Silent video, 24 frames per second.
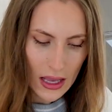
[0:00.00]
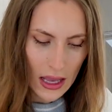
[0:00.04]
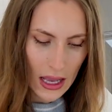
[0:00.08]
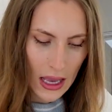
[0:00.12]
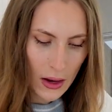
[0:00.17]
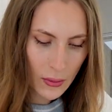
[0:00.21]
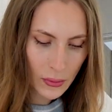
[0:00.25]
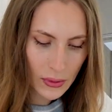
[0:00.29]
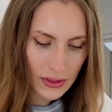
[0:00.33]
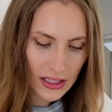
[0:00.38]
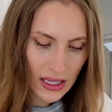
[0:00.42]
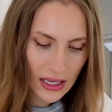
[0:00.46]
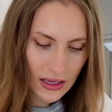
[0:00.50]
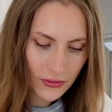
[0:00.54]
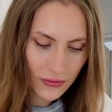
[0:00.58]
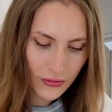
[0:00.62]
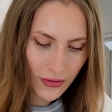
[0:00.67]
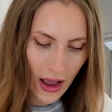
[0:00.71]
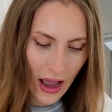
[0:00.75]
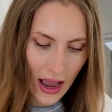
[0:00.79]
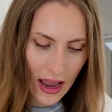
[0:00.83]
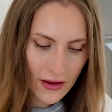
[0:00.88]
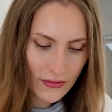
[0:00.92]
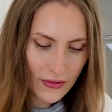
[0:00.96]
It was
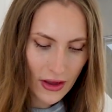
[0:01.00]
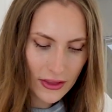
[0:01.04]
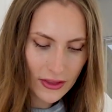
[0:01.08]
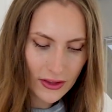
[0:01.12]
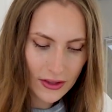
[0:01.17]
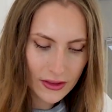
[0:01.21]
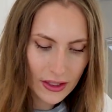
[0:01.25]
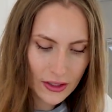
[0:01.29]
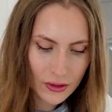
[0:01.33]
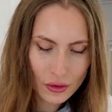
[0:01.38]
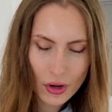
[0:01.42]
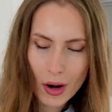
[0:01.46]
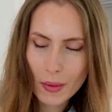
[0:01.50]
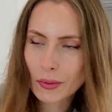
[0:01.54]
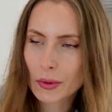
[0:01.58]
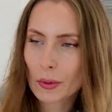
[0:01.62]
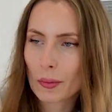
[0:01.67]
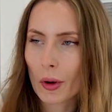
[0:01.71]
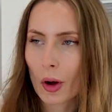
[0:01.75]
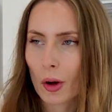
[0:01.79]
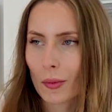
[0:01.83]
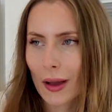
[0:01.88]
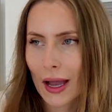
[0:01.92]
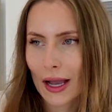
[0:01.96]
5 and then they dropped the
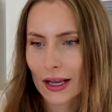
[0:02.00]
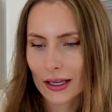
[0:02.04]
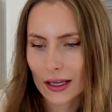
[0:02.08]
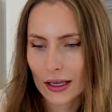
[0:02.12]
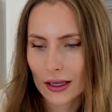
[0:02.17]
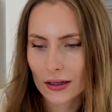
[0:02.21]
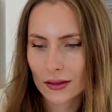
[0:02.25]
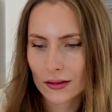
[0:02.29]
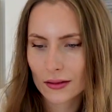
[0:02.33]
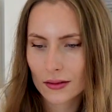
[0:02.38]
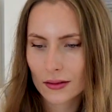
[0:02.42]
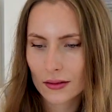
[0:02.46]
ball back in.